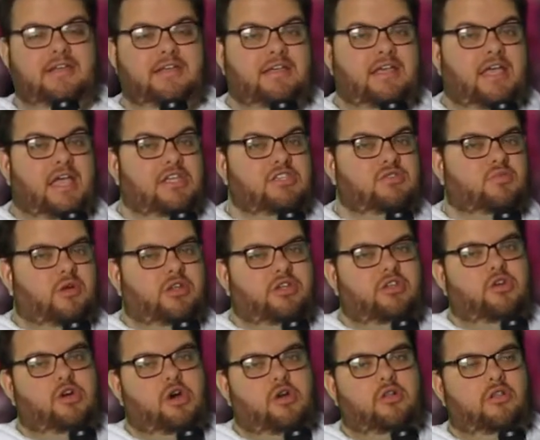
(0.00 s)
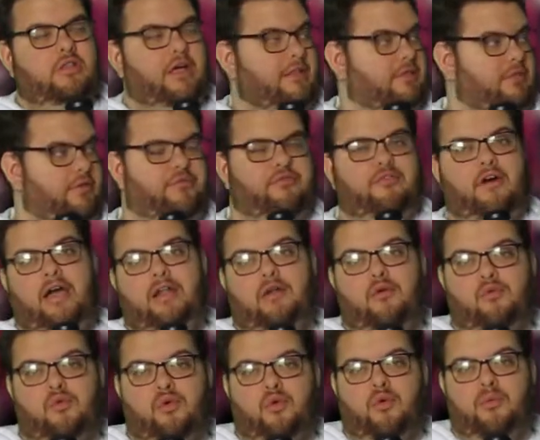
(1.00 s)
is when you go to like the final
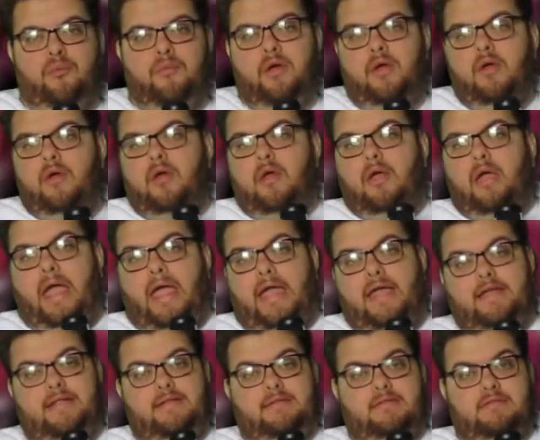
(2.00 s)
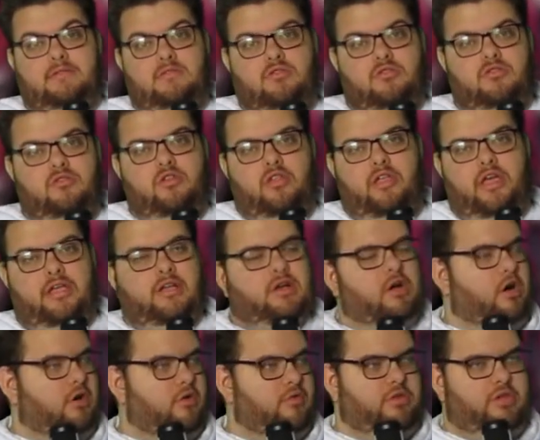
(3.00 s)
room and they're like,
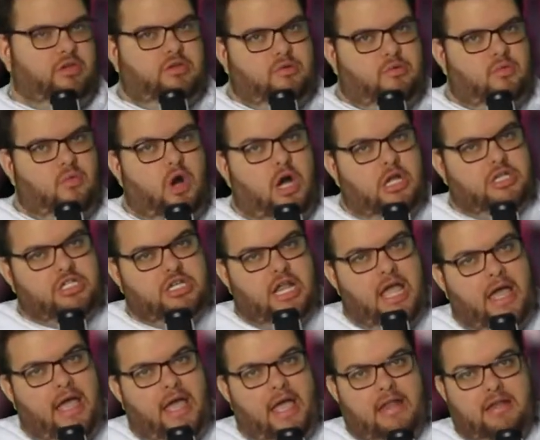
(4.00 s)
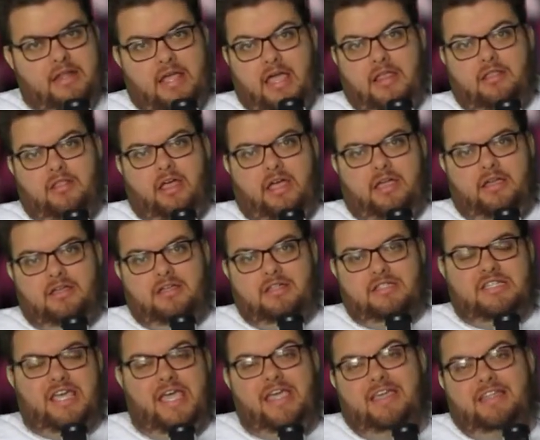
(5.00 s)
oh, you can watch an ad and like
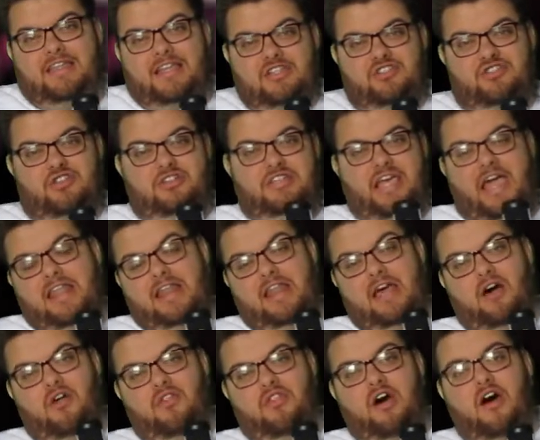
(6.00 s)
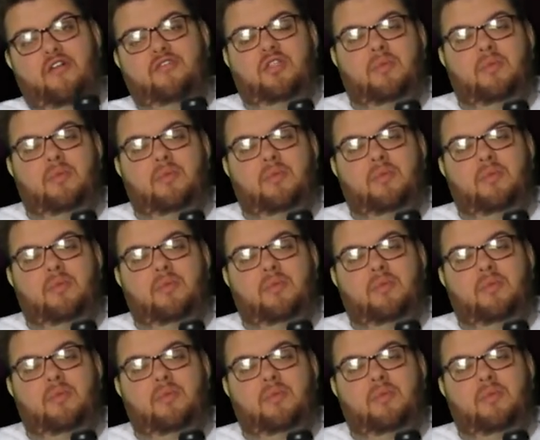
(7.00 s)
take an extra 10 health off the